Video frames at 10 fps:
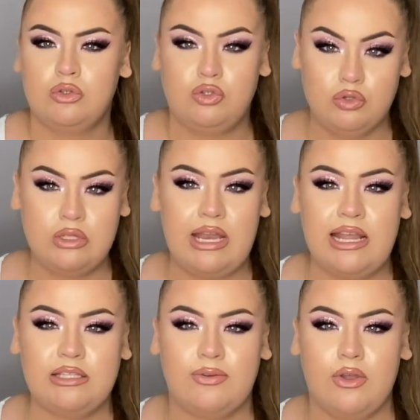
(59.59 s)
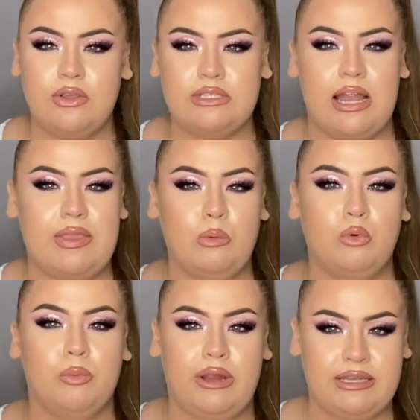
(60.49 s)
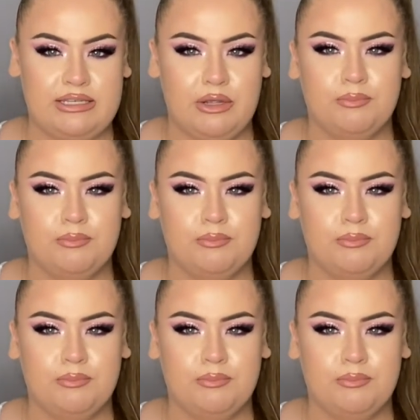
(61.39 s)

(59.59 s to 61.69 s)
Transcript: do the dance first and then we'll break it down.